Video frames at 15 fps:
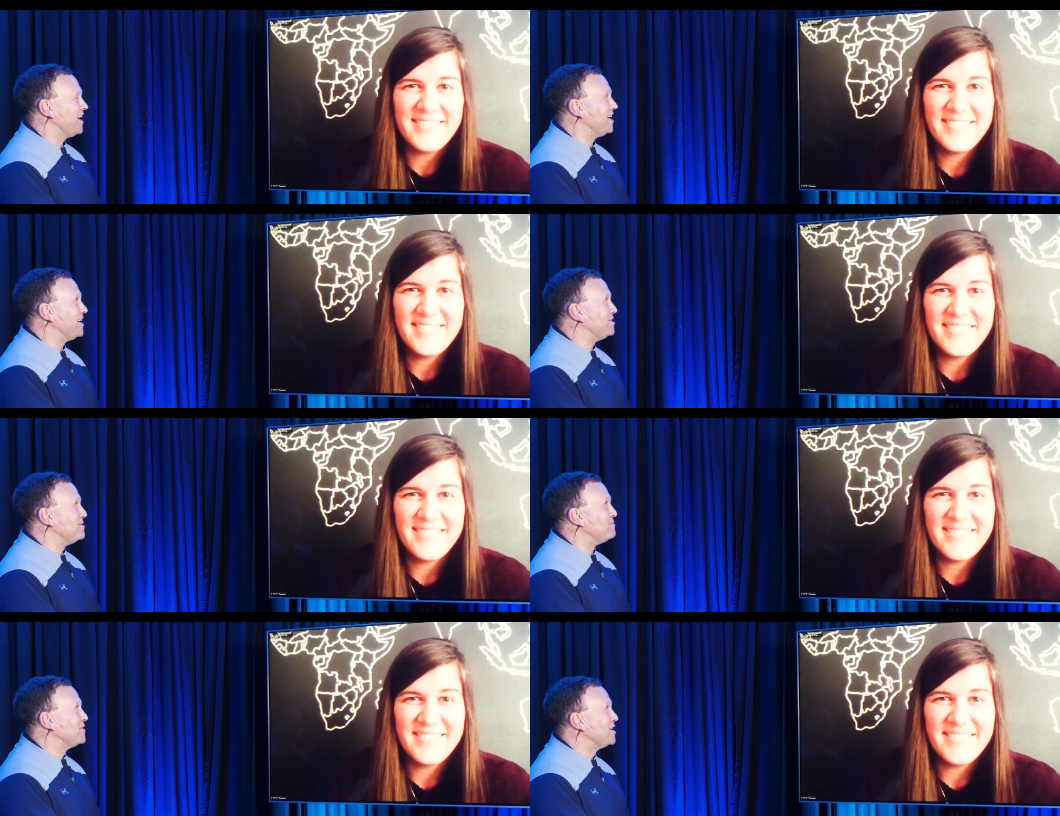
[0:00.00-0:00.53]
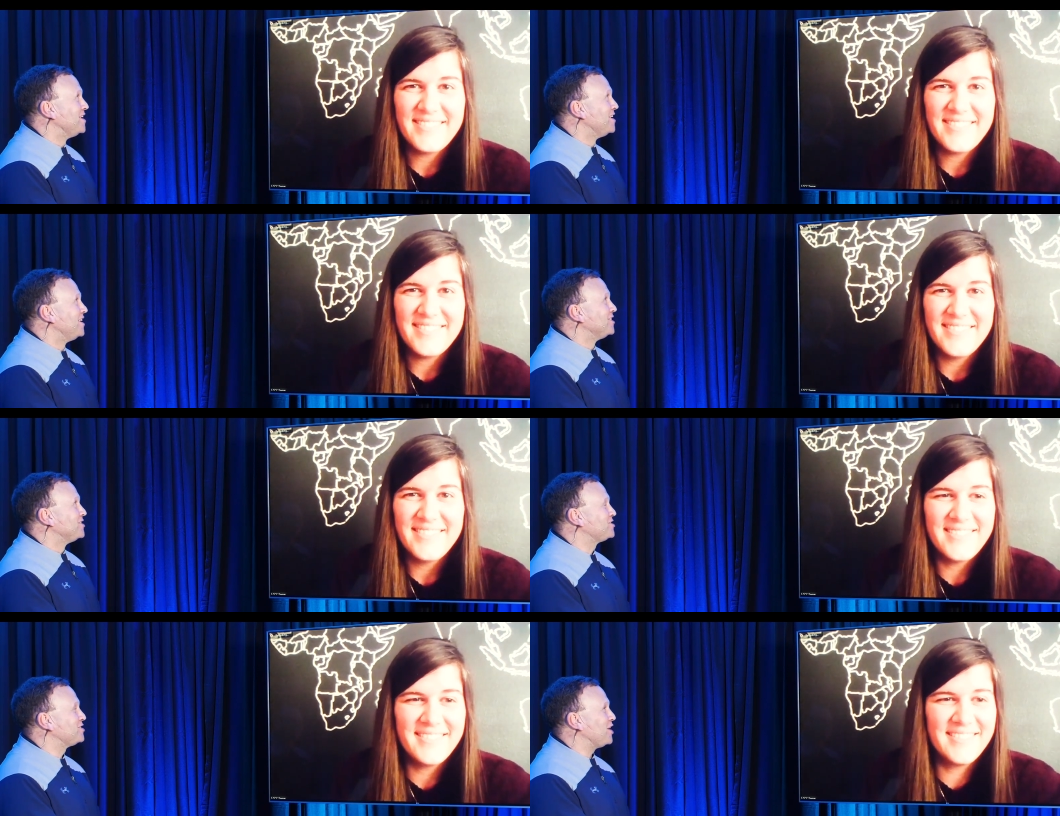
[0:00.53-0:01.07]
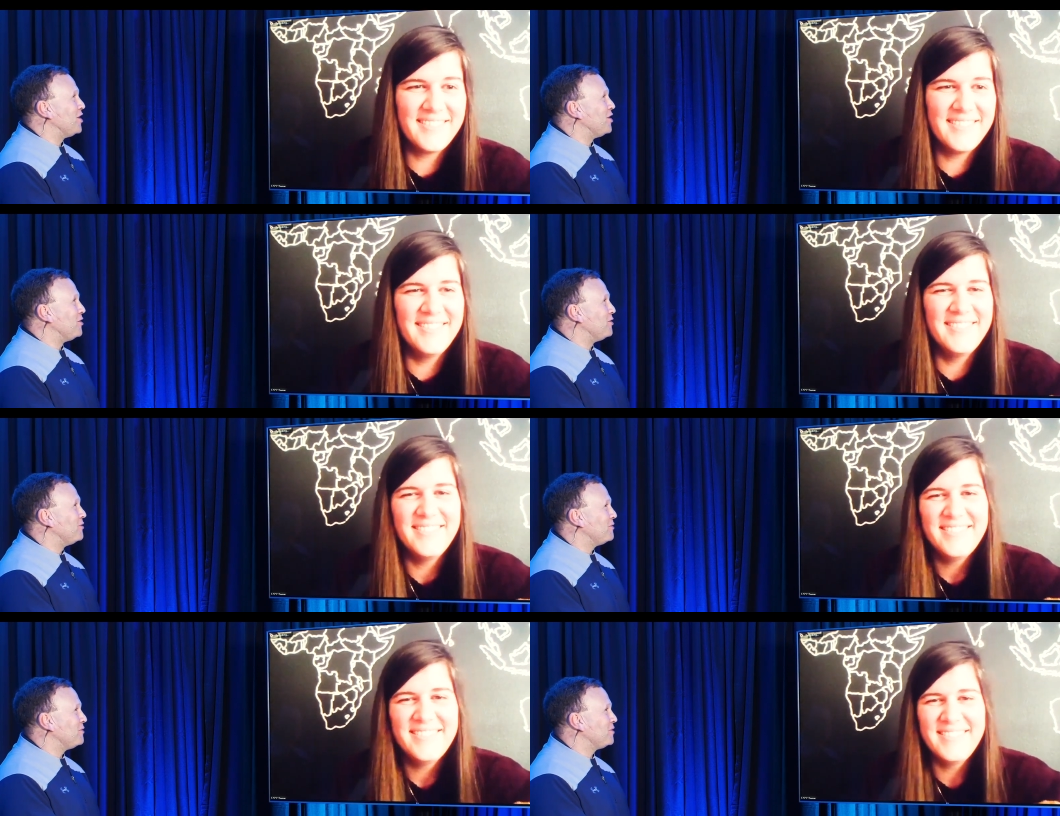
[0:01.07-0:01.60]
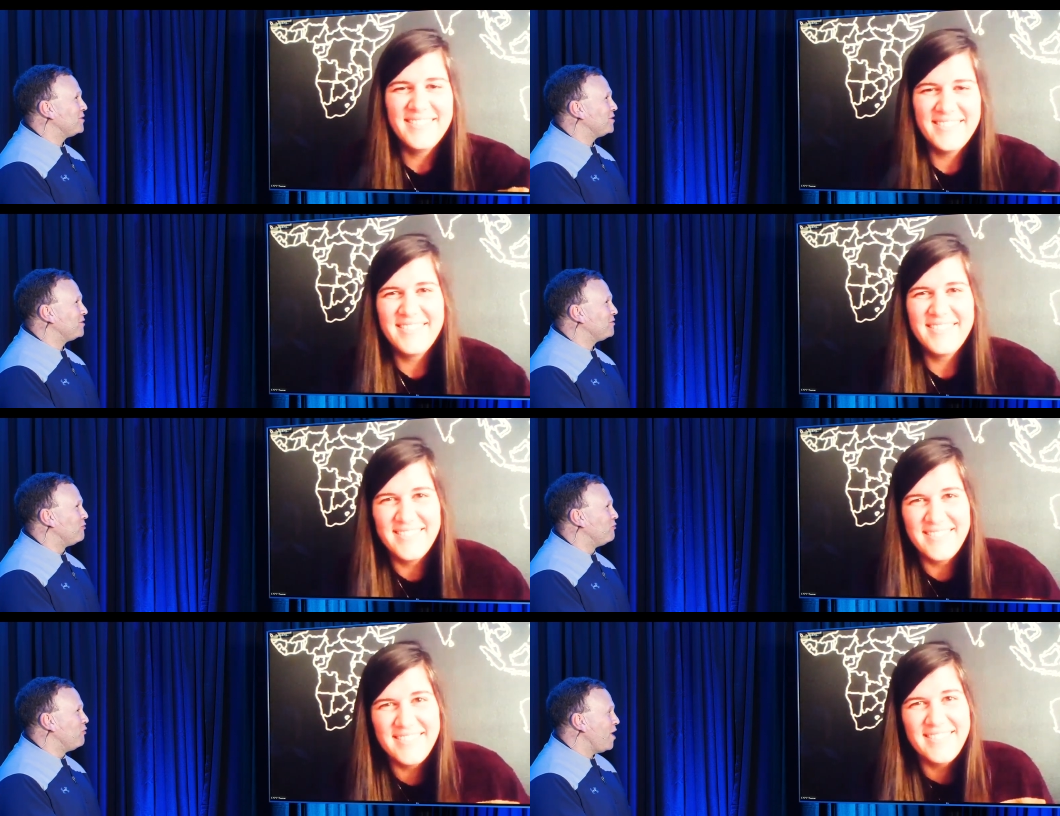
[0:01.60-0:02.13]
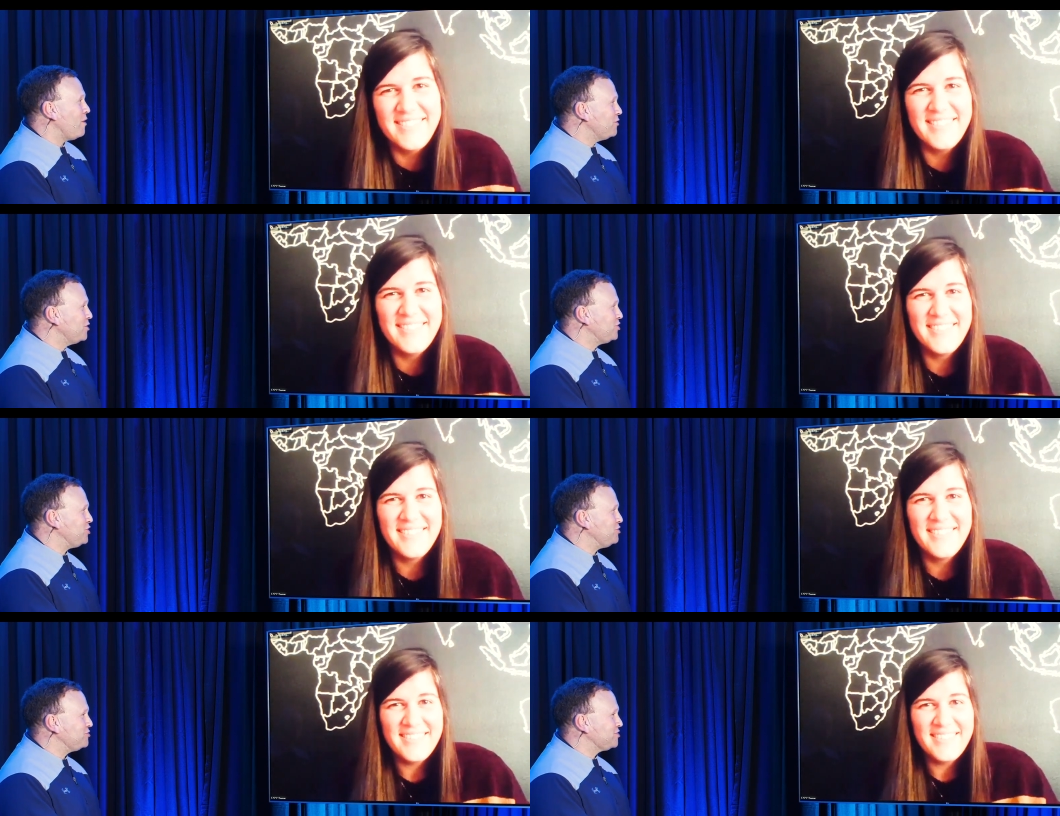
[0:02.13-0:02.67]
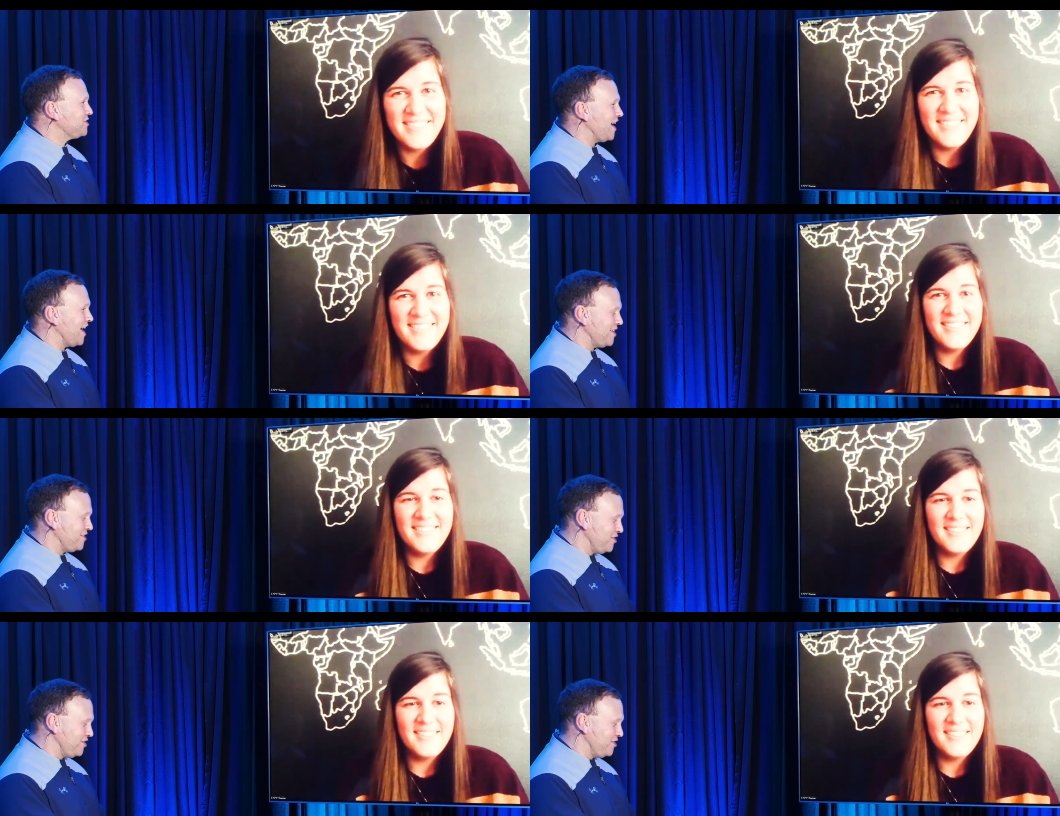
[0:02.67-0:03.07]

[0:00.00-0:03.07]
Speaker 1: Um, so what would you say?